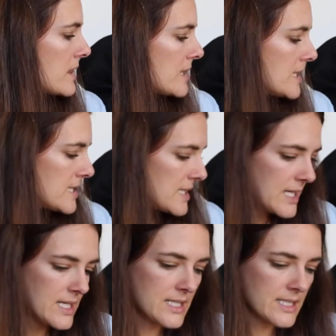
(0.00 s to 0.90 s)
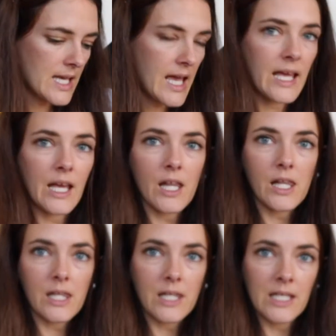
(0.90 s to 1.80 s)
this is a
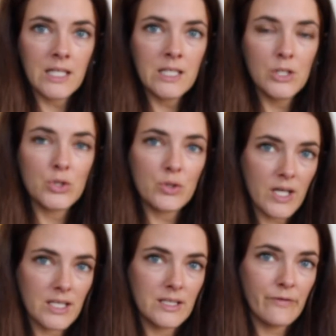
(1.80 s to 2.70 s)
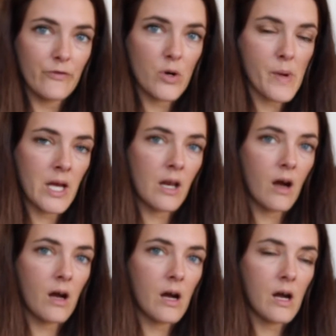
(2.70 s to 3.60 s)
linen dress from
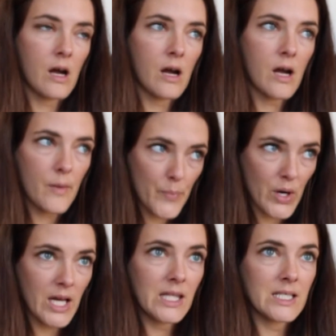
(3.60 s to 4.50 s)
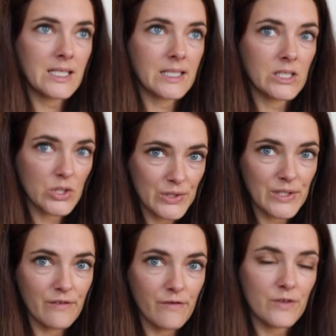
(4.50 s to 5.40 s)
a brand that's
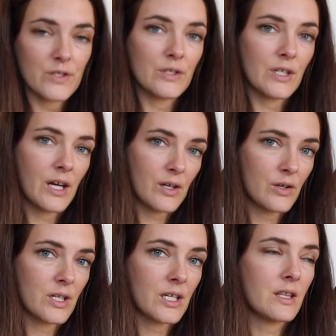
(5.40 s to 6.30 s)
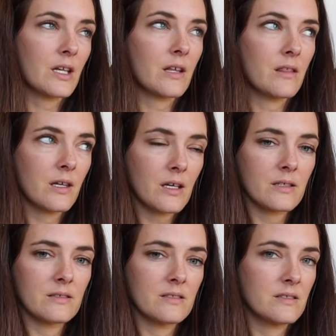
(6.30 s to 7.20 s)
exclusive to the Iconic that I
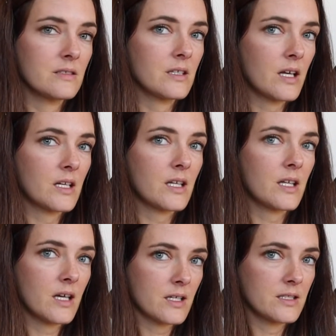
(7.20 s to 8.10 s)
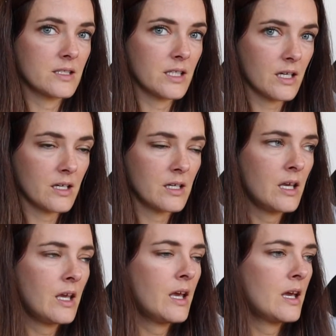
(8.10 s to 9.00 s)
think just started last year.
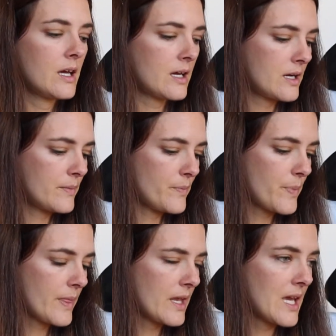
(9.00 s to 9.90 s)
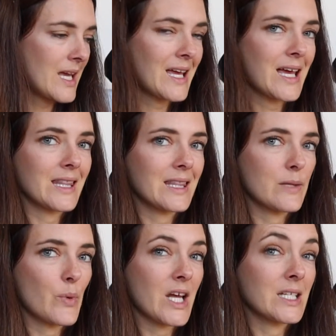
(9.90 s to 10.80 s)
Um, and
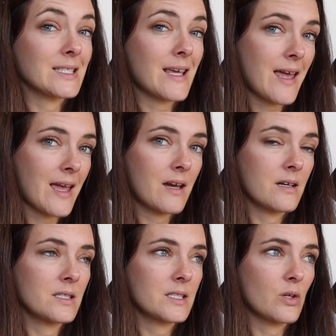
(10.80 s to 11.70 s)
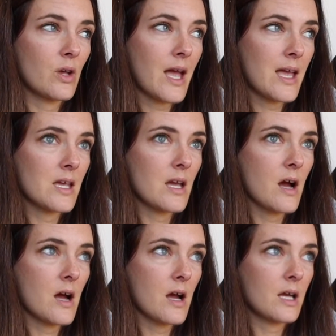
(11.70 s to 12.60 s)
the brand is Aere, so
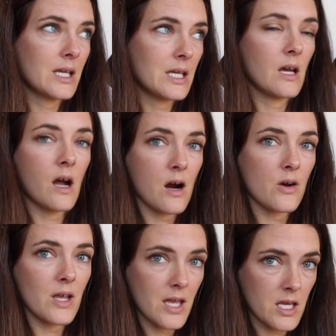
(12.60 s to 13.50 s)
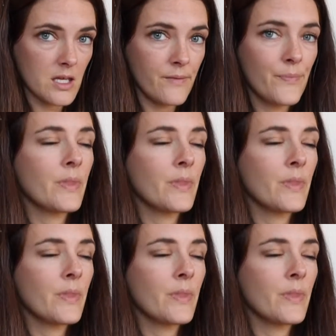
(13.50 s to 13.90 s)
A-E-R-E.